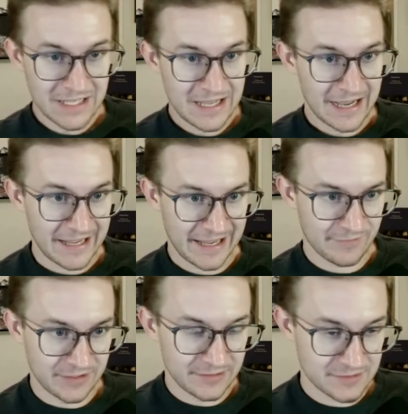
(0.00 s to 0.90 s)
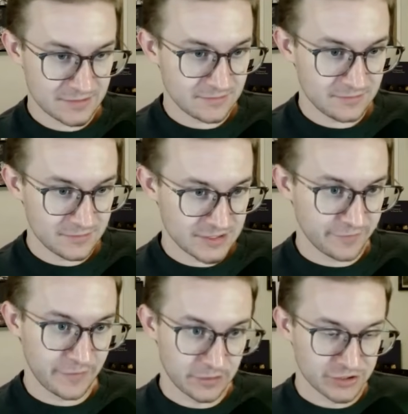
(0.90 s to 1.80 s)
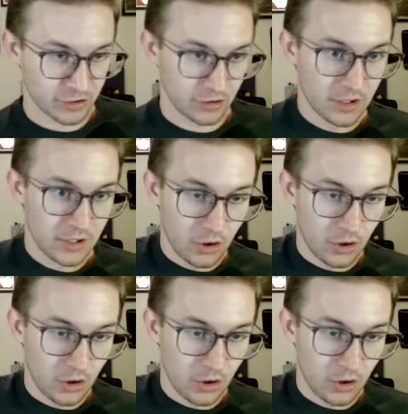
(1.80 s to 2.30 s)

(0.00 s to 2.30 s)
I have it to filter